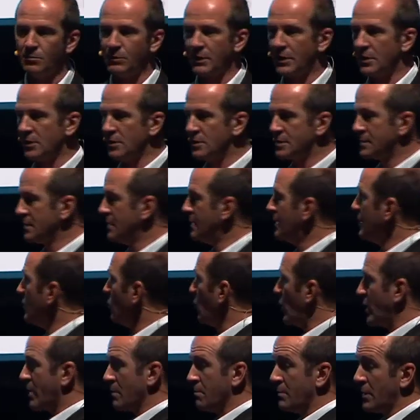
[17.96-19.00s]
because
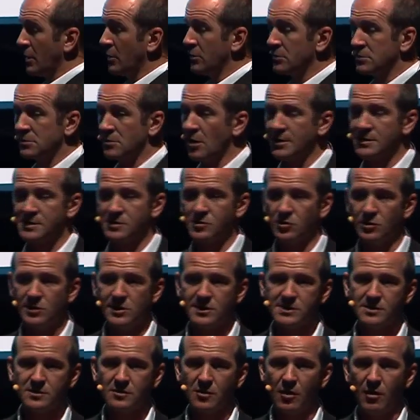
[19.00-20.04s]
we can build nine
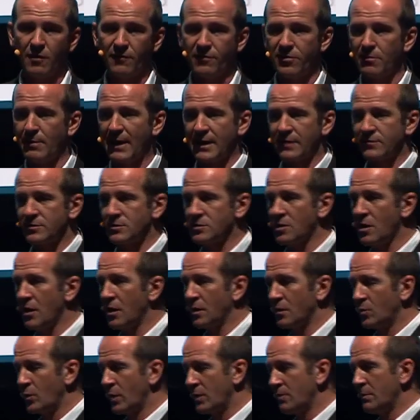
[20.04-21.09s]
stories off the back of the truck.
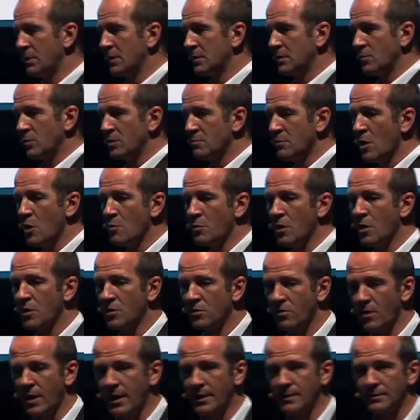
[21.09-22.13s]
We can build it with a
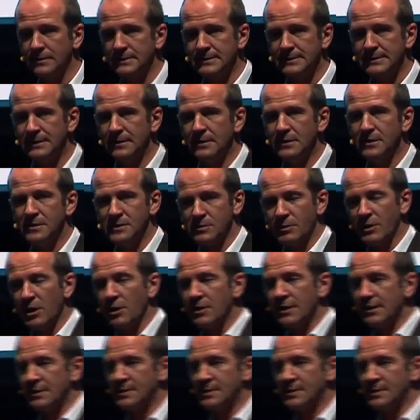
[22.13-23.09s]
mobile crane. So we don't